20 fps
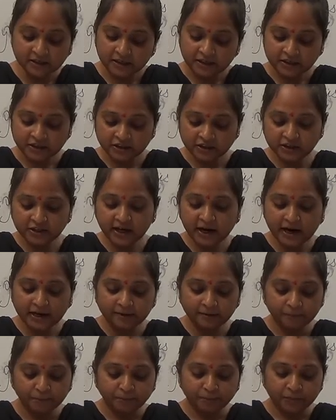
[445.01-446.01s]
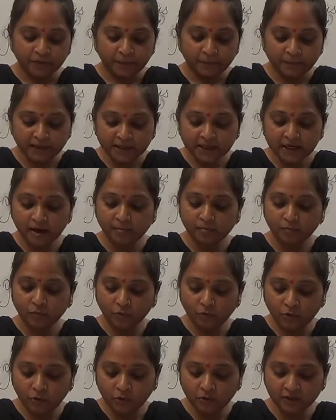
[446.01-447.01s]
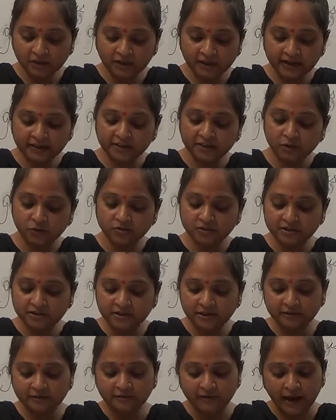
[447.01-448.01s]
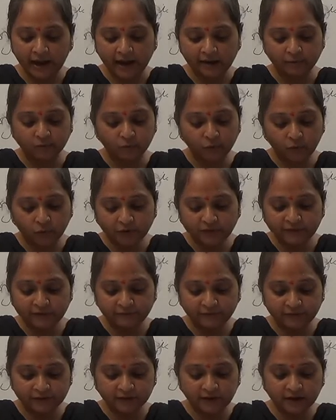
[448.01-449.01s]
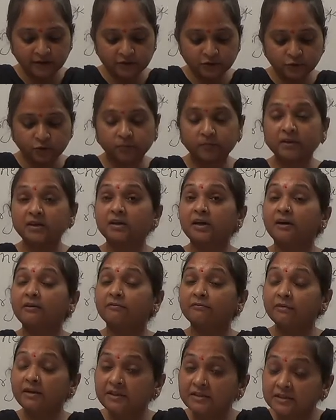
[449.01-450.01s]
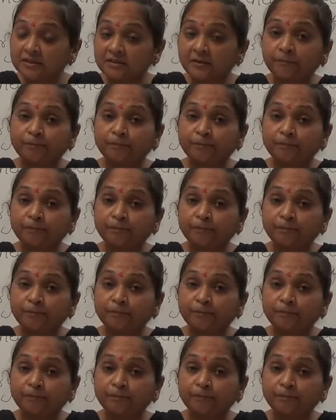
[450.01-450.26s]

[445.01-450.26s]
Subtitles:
She had become more inquisitive and more difficult to be convinced,